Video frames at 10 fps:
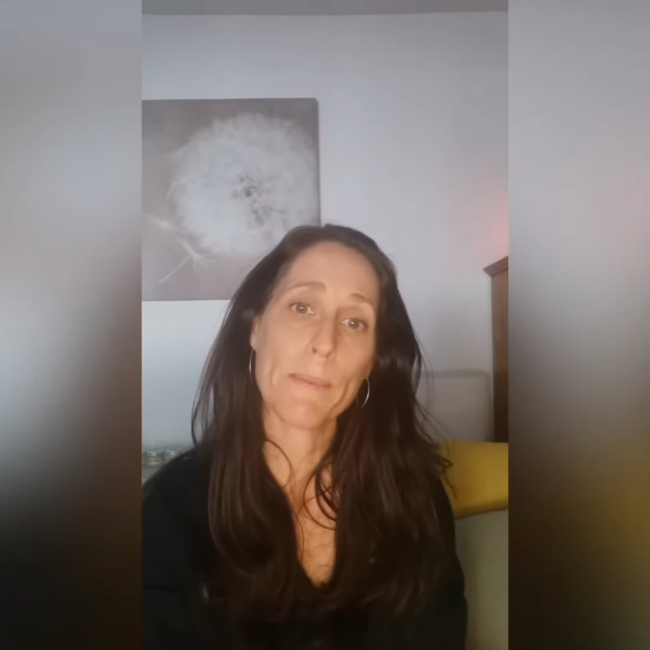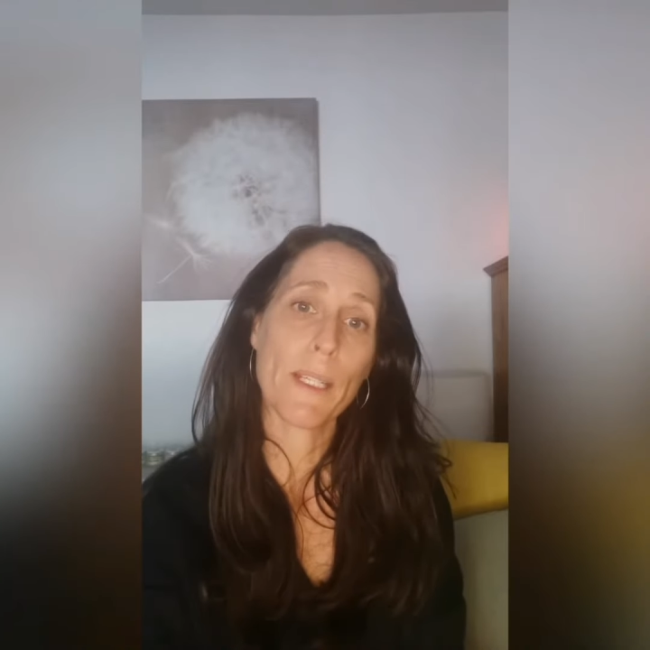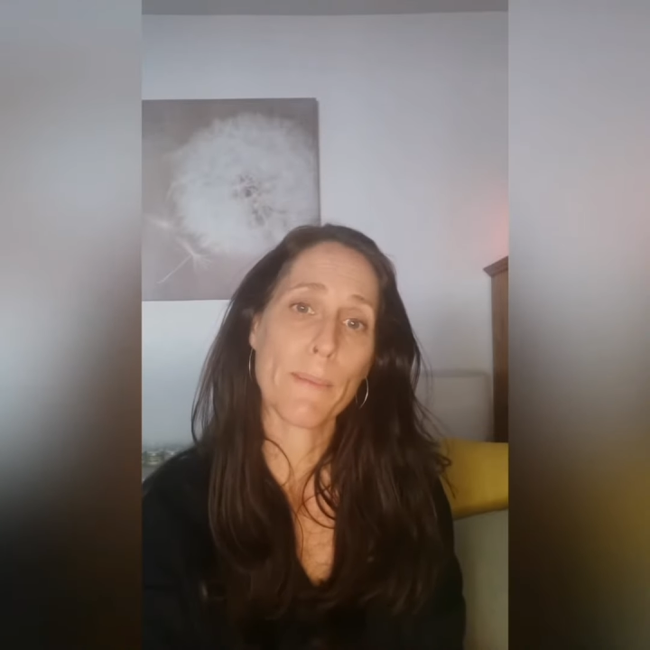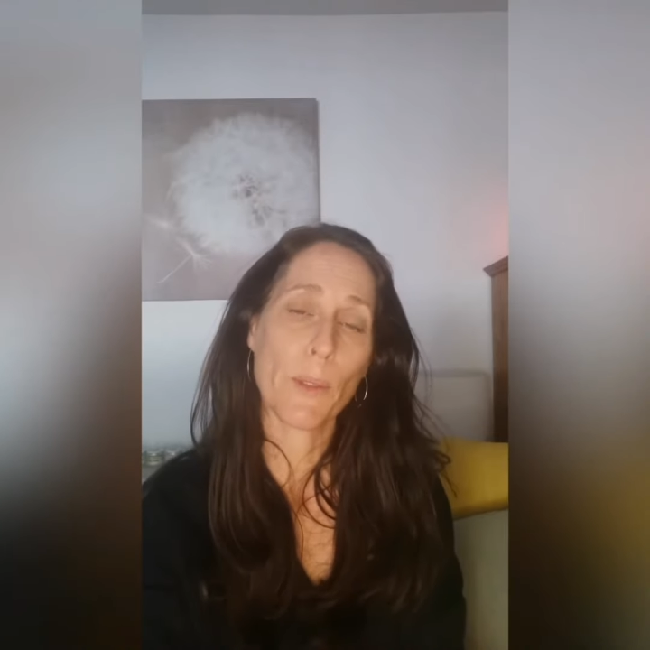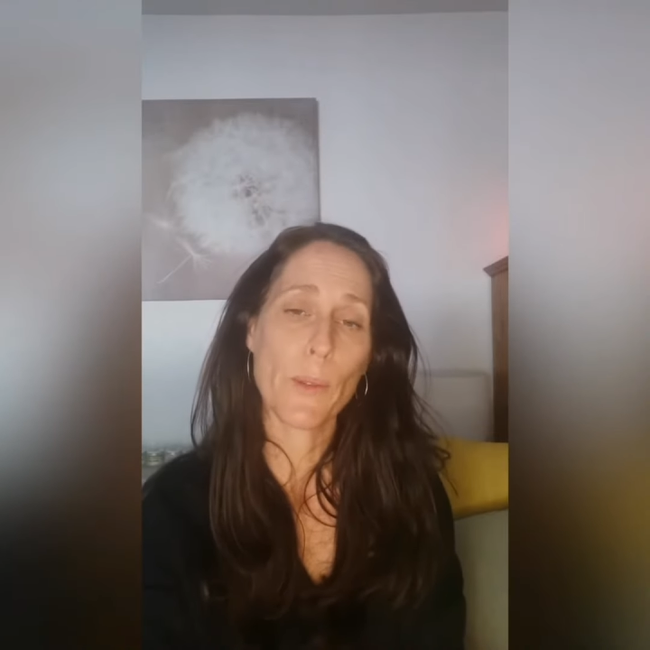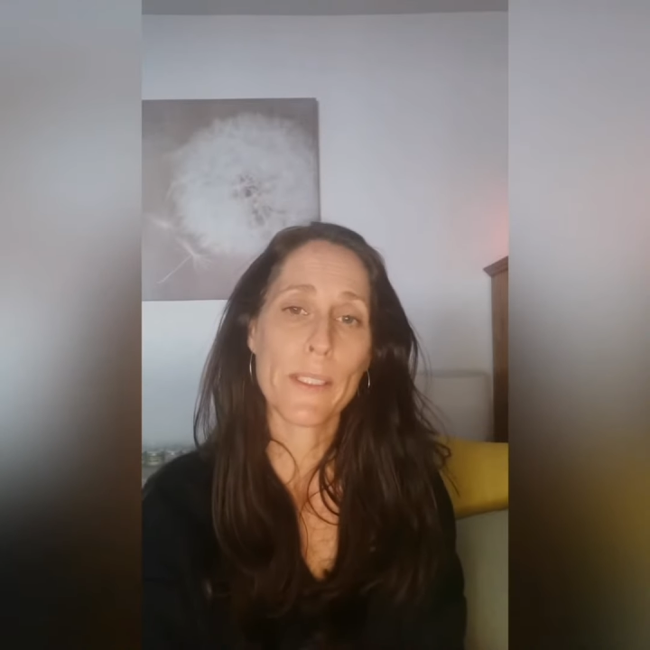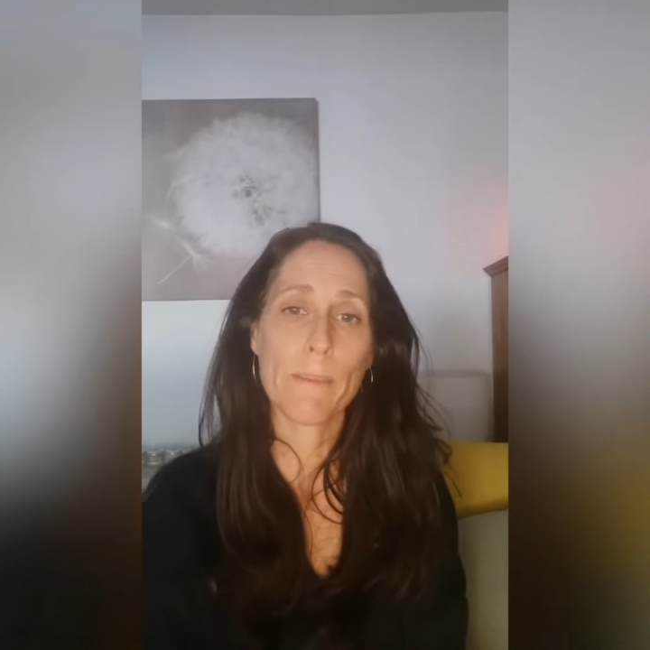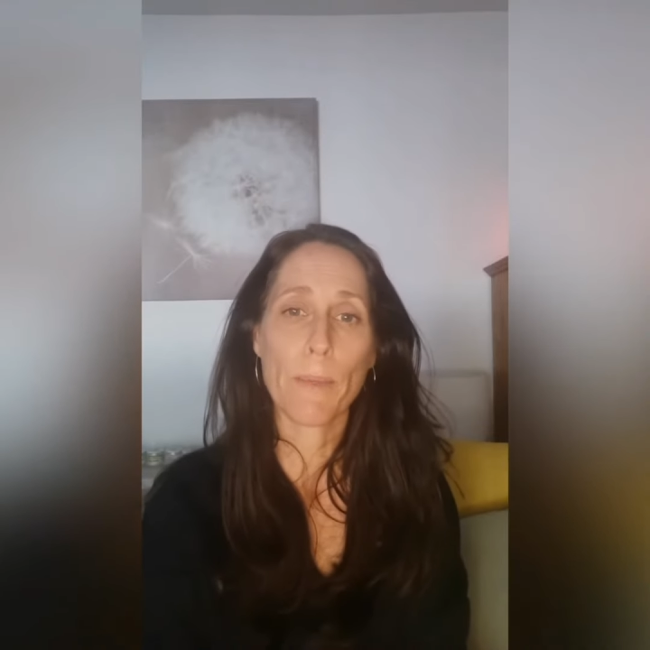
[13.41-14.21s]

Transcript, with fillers: menopause and